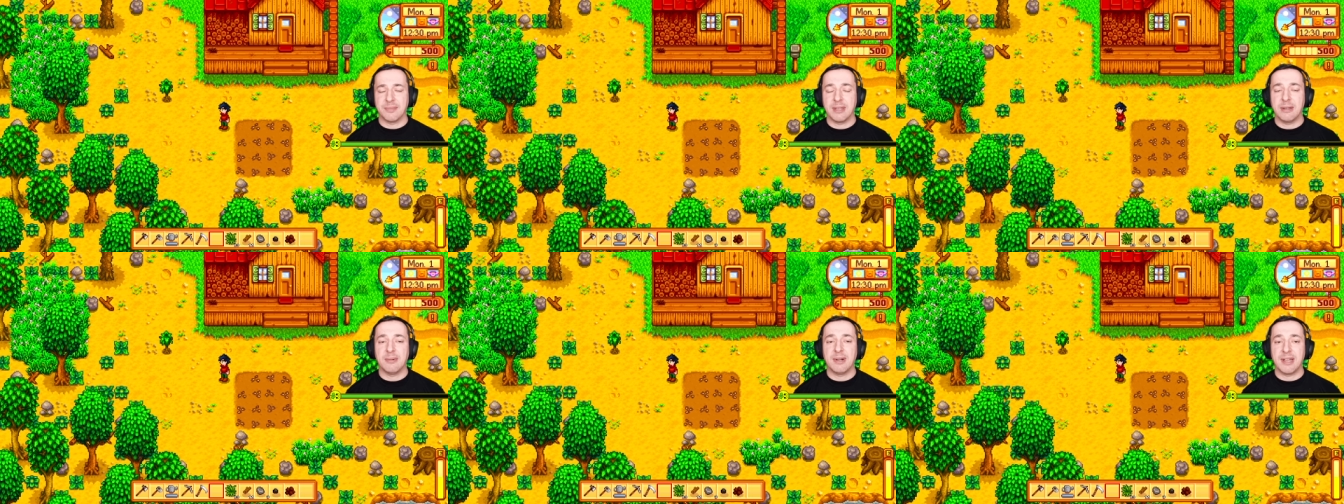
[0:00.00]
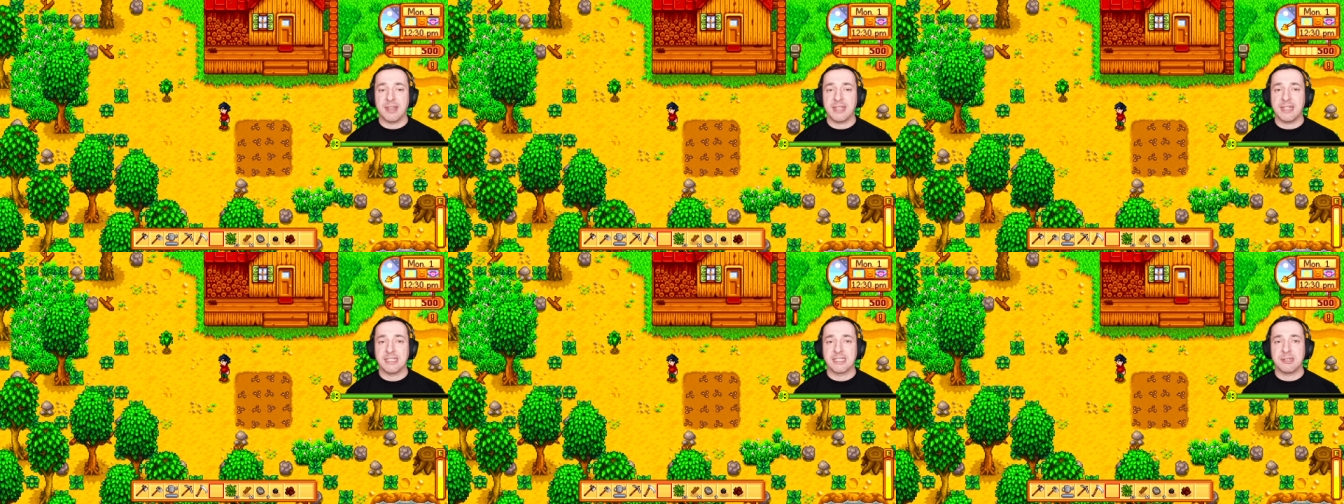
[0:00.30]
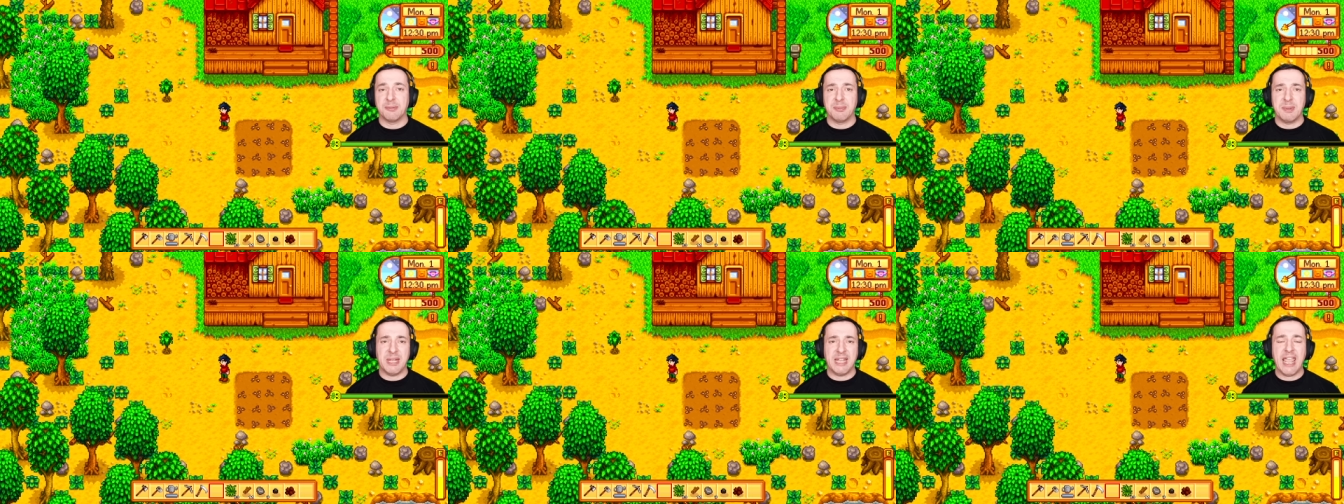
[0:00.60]
Now one of the things
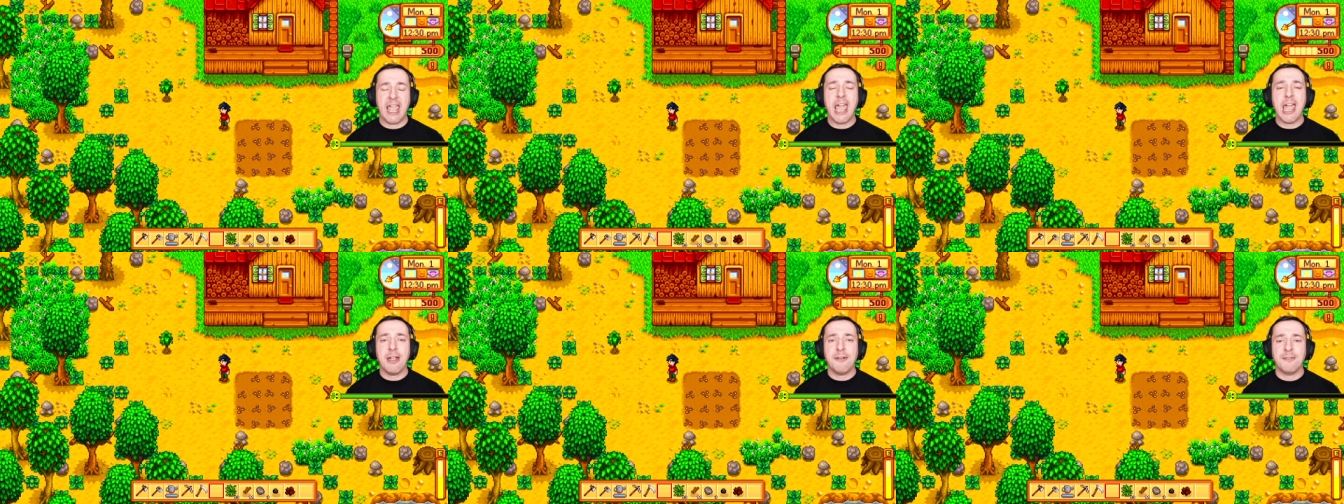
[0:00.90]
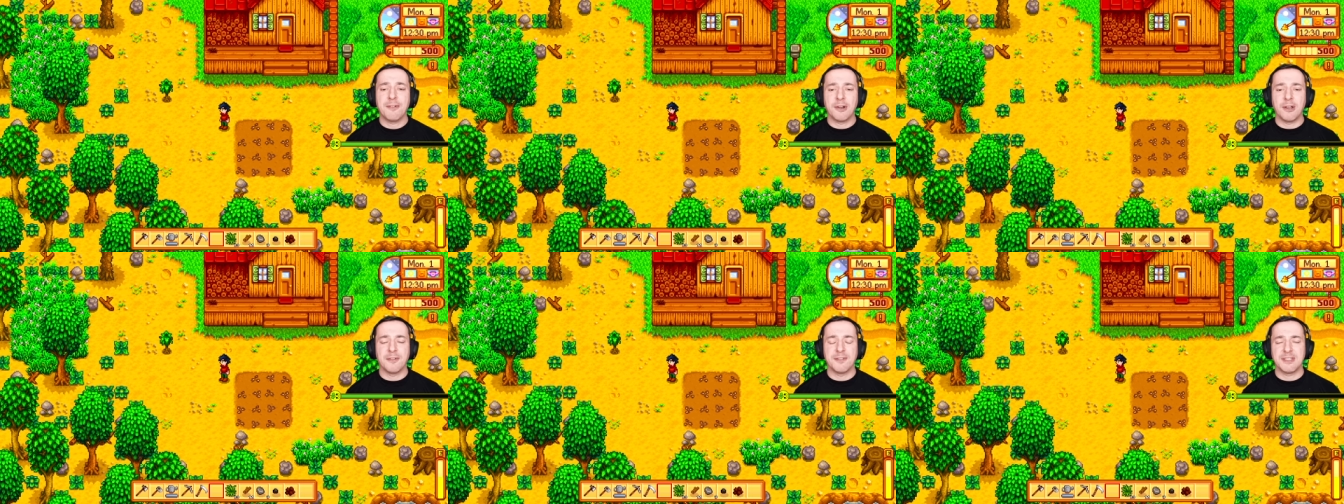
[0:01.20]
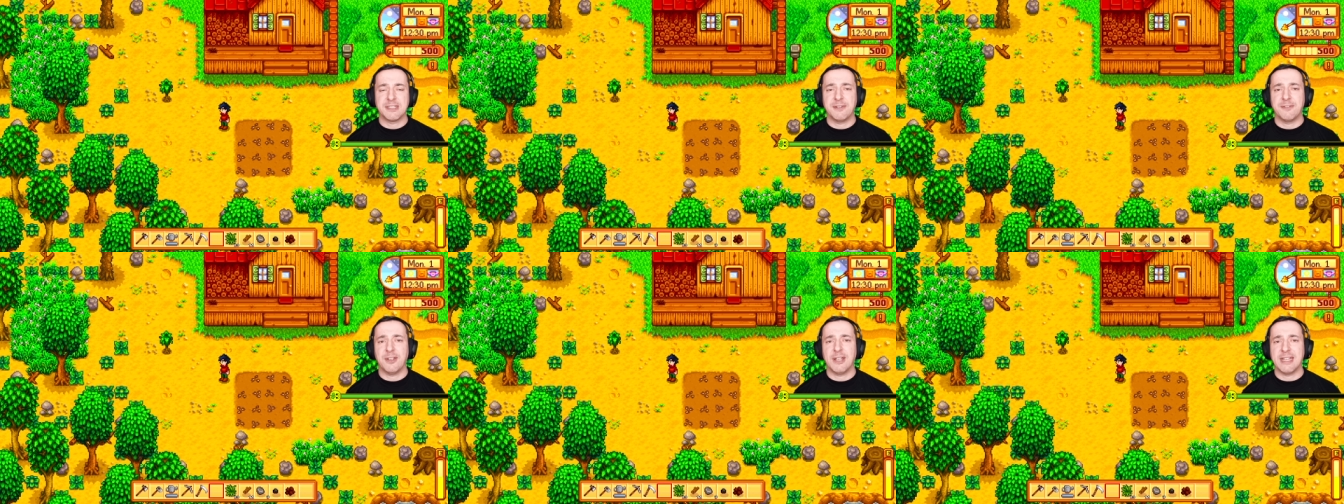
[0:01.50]
to be careful of
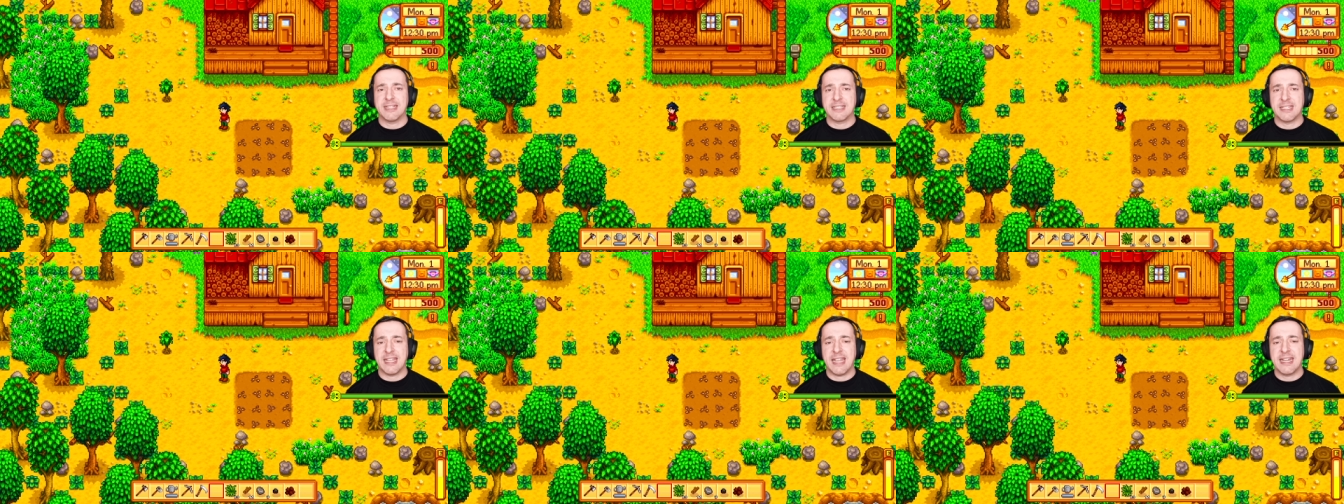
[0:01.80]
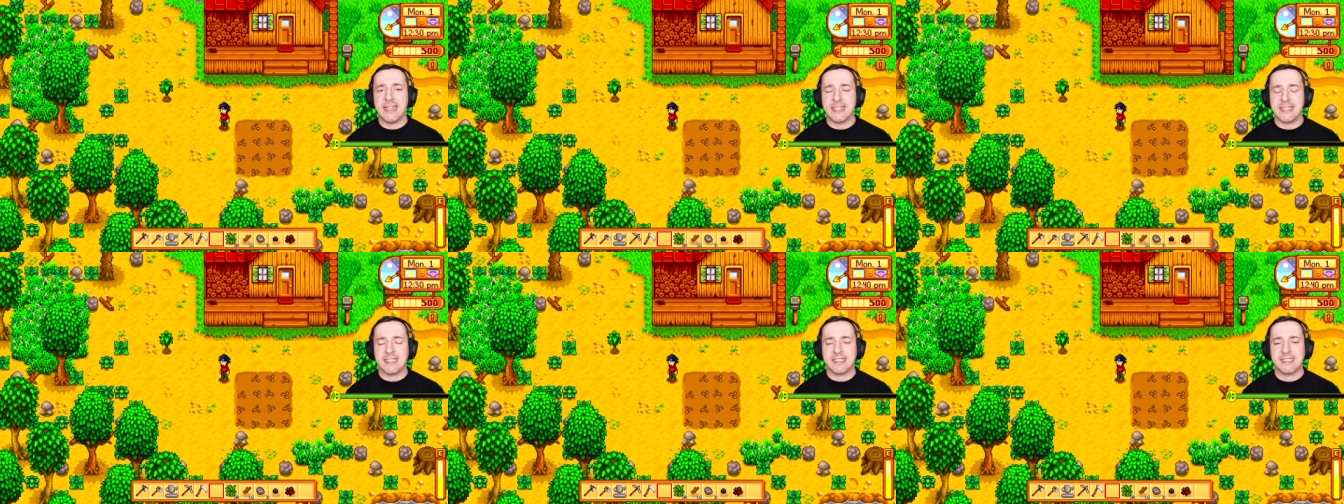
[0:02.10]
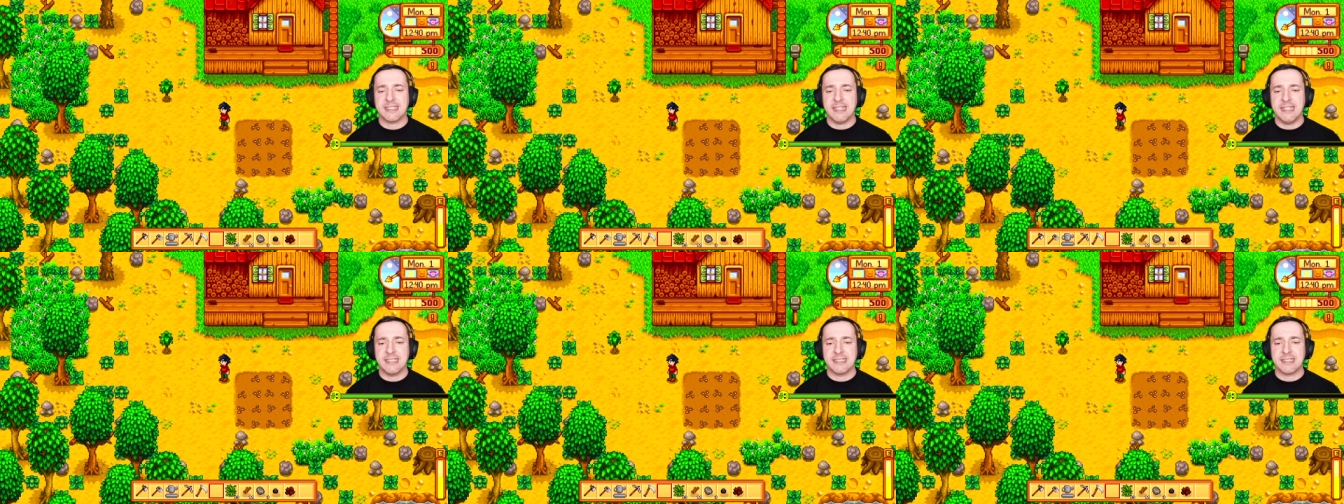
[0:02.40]
is if you get to the end of the
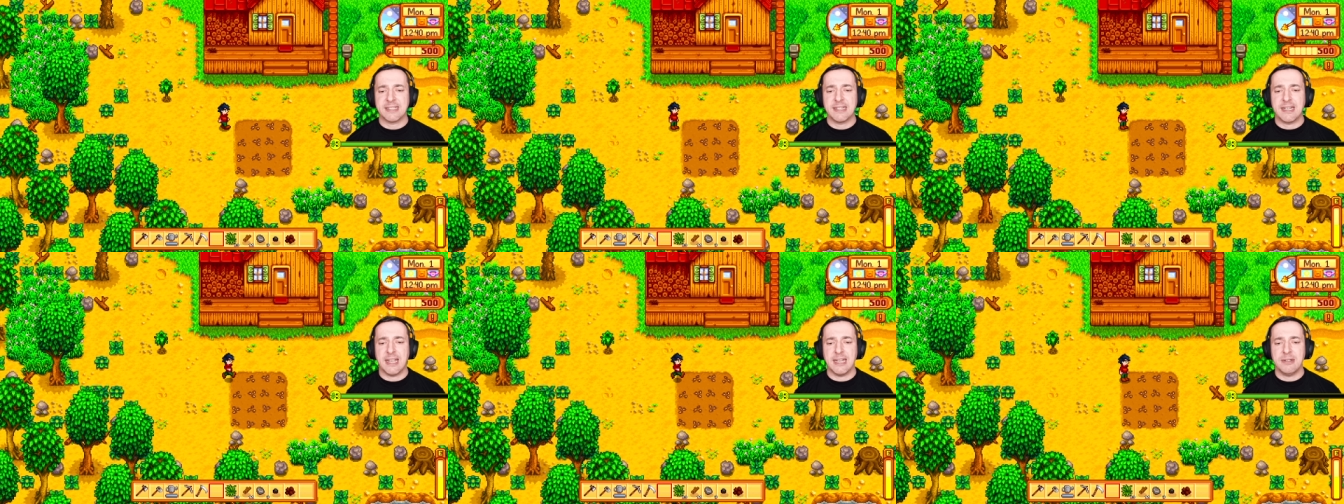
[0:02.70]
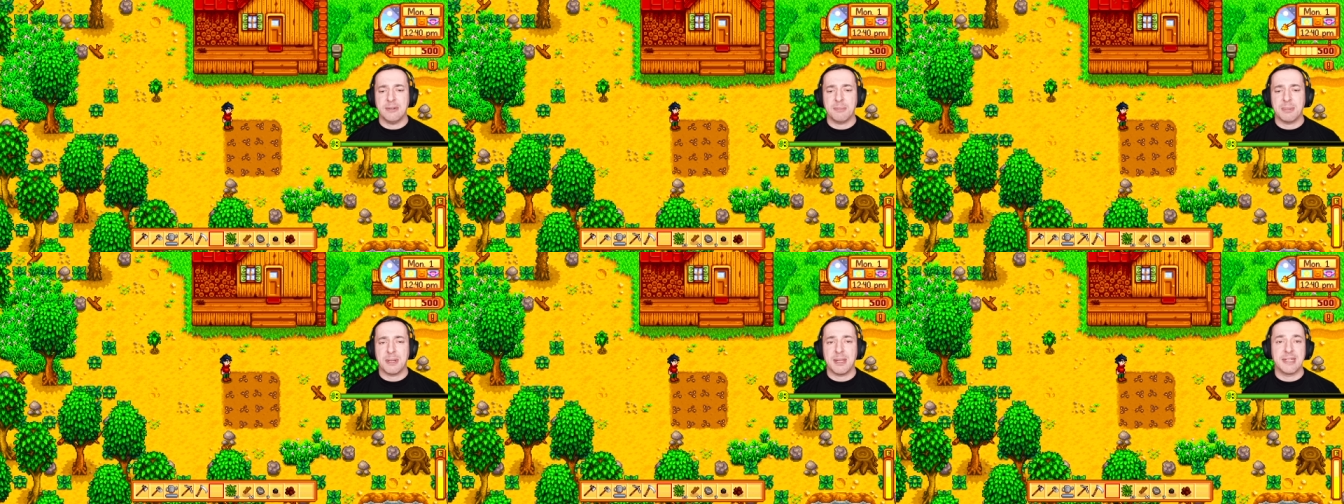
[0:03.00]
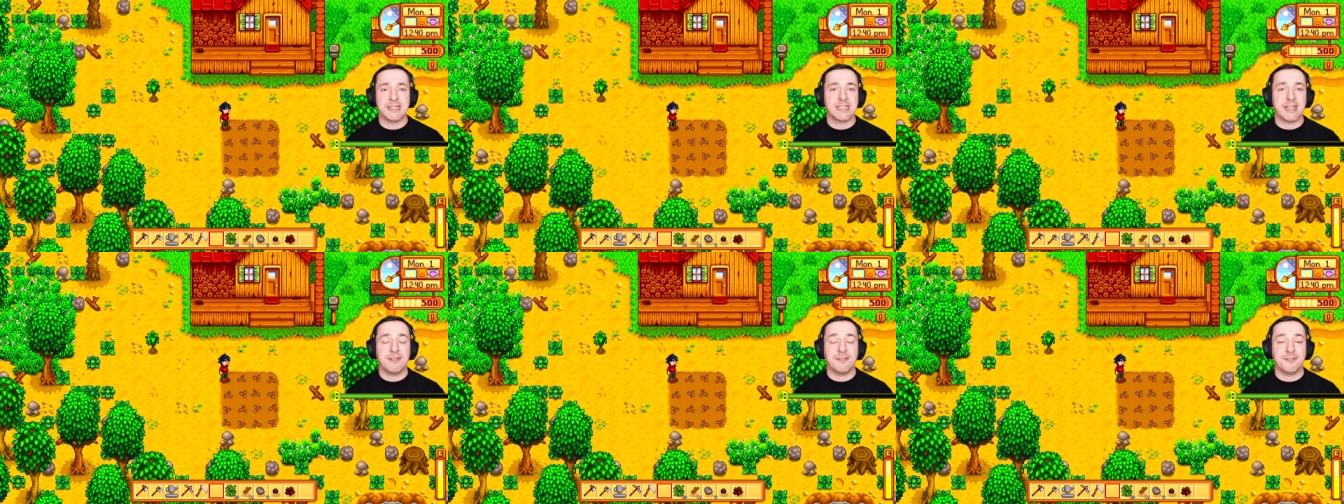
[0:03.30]
season and your
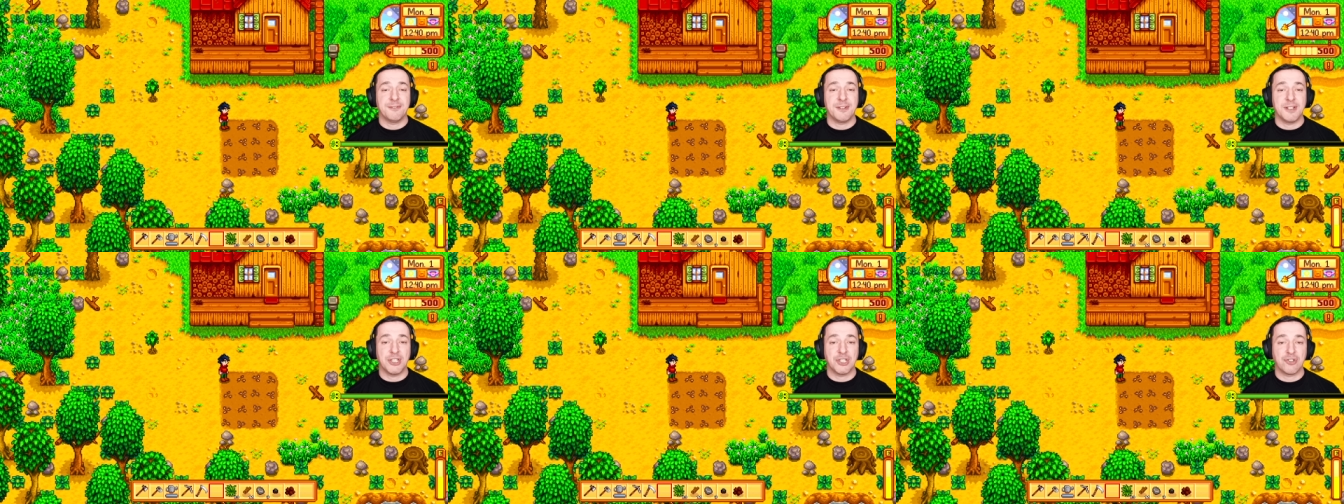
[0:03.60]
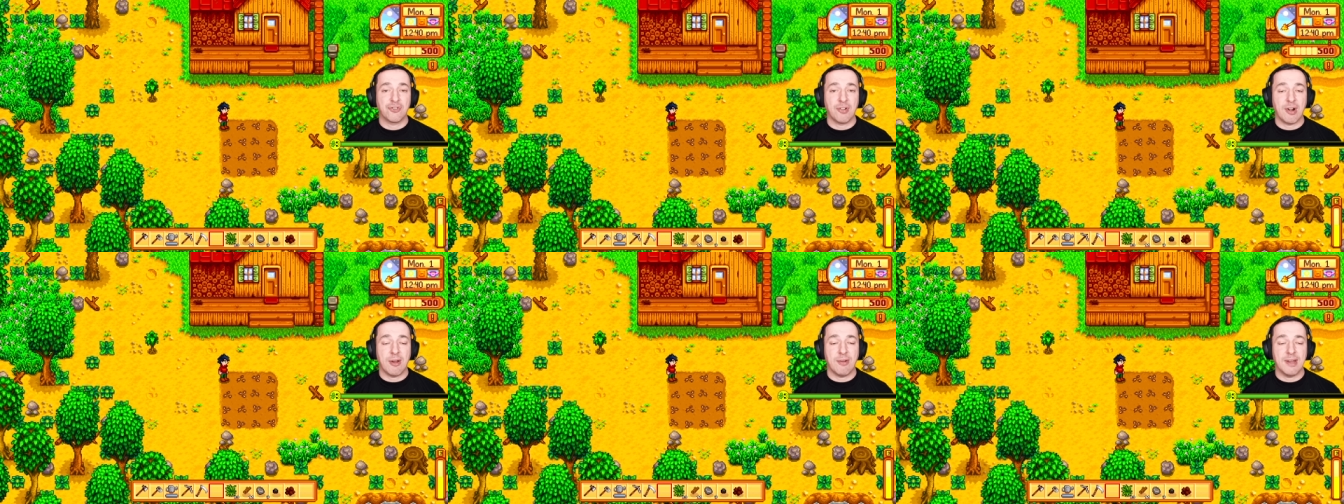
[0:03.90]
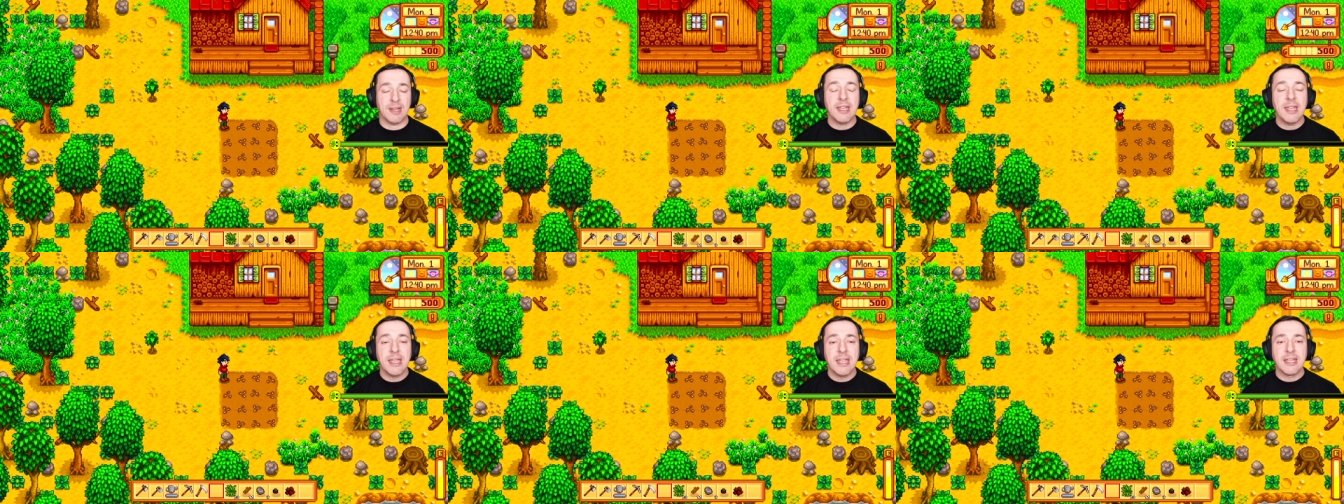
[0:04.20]
plants haven't finished
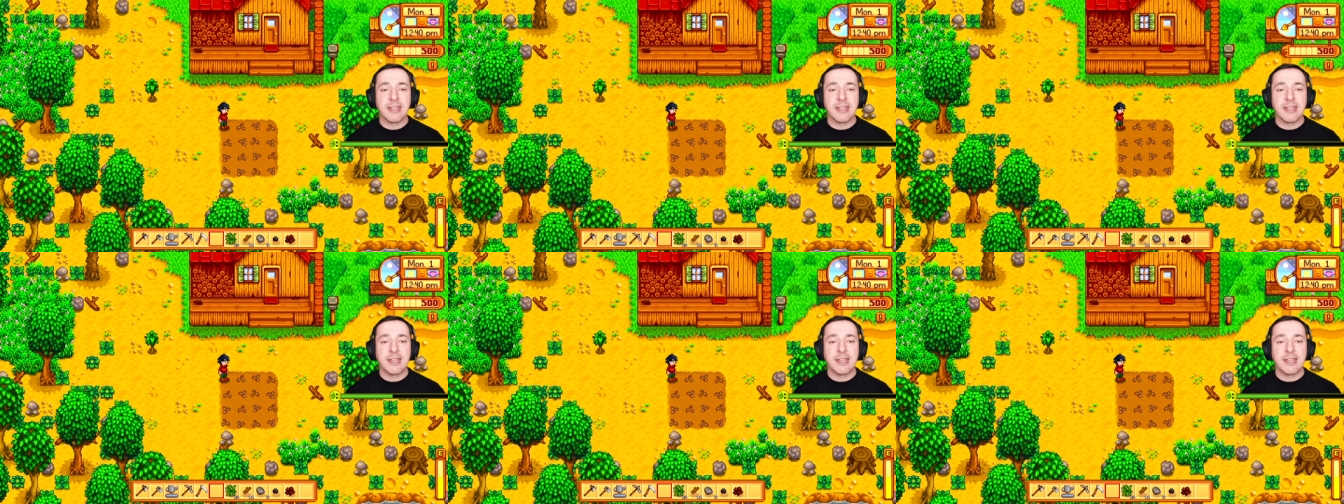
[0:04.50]
growing,